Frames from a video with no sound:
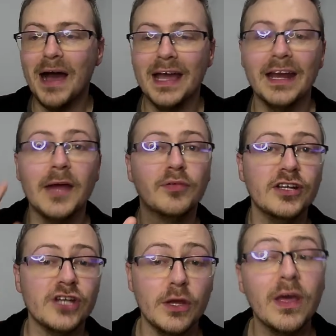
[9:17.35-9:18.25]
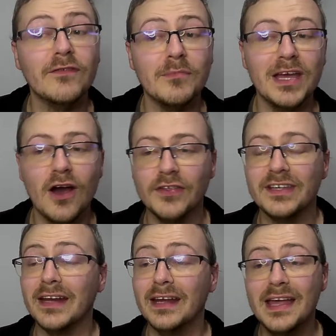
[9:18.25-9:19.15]
and I appreciate you giving me content.
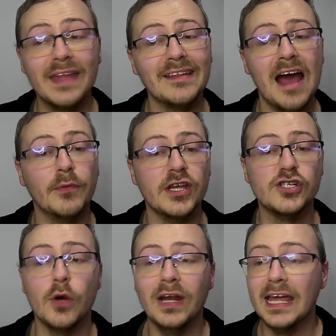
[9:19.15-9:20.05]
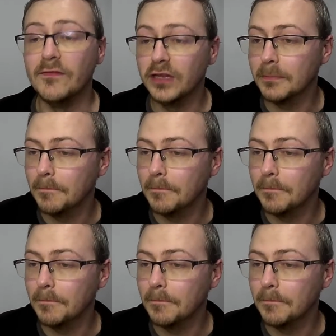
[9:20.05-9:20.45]
That's how this show lives.